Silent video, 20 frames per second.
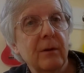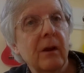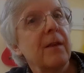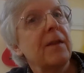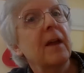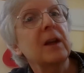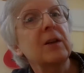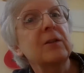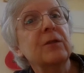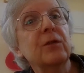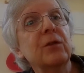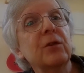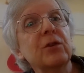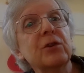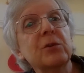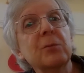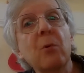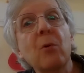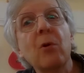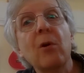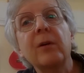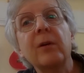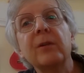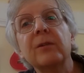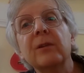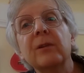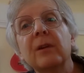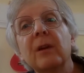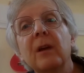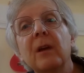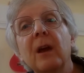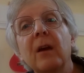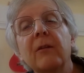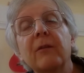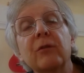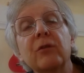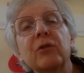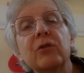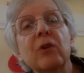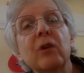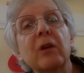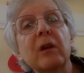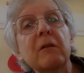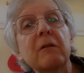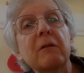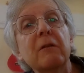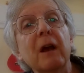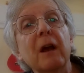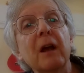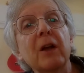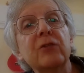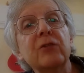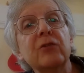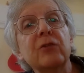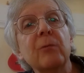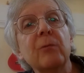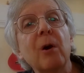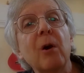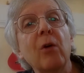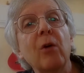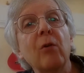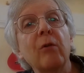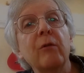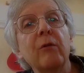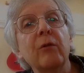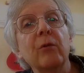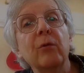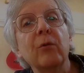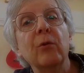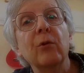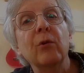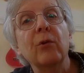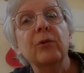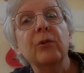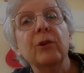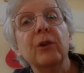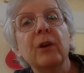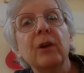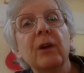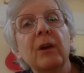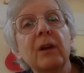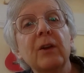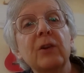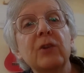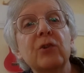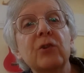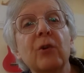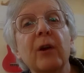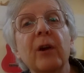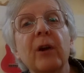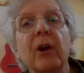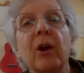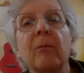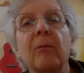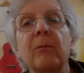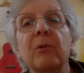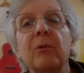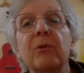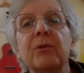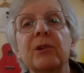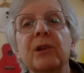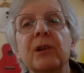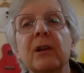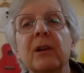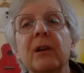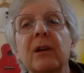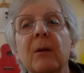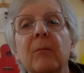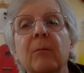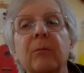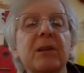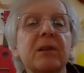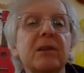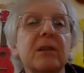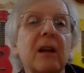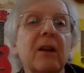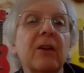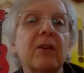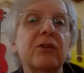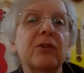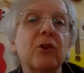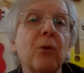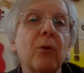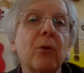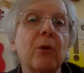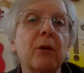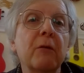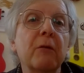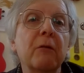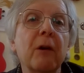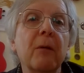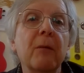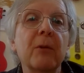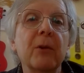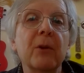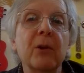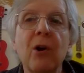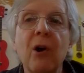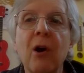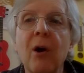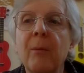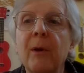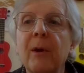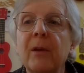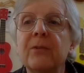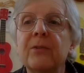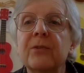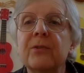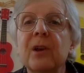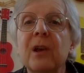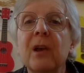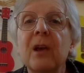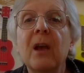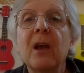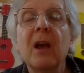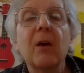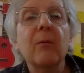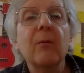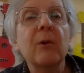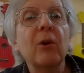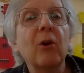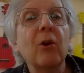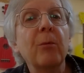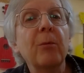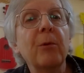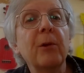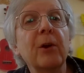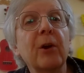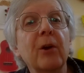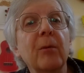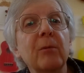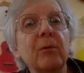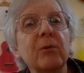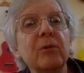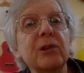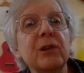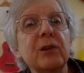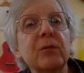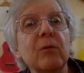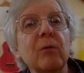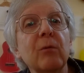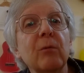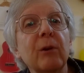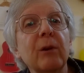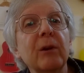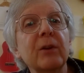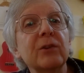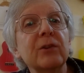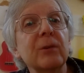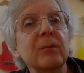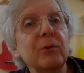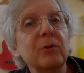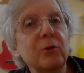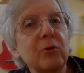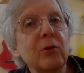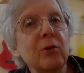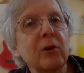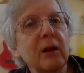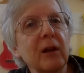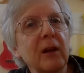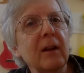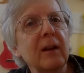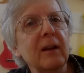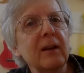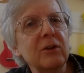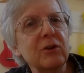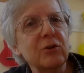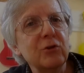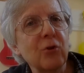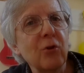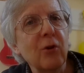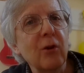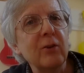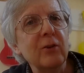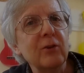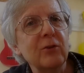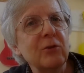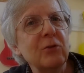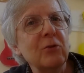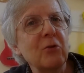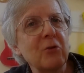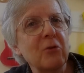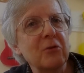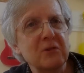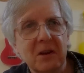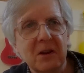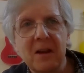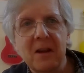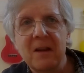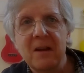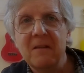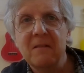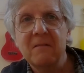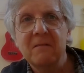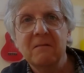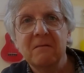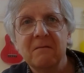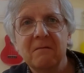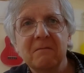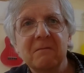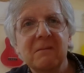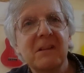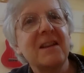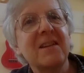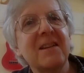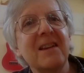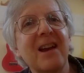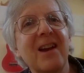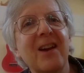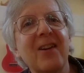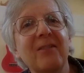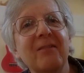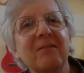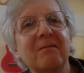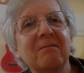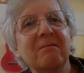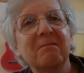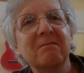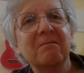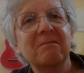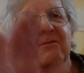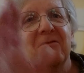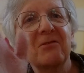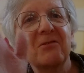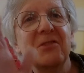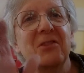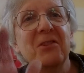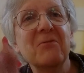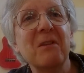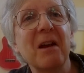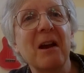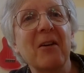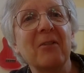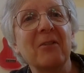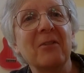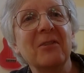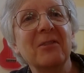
Thanks for your support and for joining fans from all over the world enjoying our music. Please let us know where you're from in the comments, and we hope that our music will bring some ukulele joy to your day. Take care. See you around.